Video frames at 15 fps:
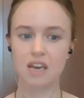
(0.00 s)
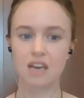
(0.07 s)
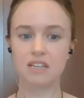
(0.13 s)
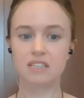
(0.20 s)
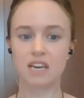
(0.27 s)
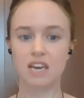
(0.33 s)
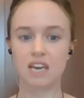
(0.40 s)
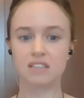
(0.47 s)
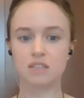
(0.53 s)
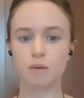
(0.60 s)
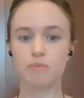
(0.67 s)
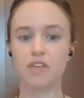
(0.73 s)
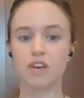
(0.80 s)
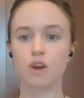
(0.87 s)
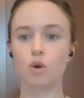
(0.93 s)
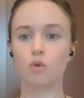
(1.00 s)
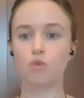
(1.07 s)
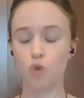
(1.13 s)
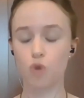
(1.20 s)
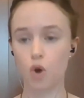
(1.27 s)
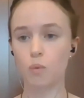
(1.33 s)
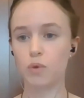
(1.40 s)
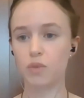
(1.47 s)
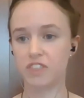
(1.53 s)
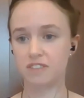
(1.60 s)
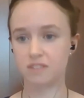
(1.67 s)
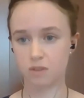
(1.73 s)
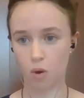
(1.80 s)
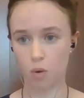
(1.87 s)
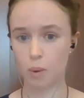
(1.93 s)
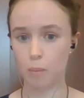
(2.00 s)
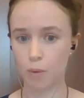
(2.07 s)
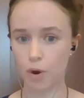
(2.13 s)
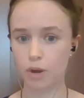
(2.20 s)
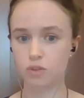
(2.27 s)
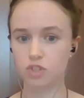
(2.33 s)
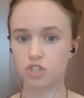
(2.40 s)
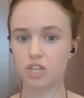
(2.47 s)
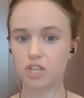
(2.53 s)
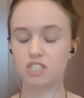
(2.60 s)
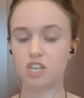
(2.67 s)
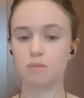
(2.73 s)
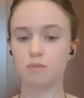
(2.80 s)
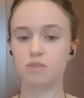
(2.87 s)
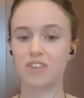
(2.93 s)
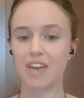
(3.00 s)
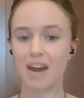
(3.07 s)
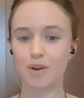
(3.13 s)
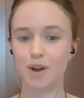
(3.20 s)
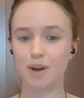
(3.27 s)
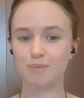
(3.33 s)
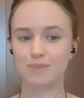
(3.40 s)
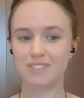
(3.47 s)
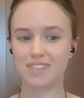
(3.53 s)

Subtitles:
indicates something wrong with this whole approach in terms of the outcomes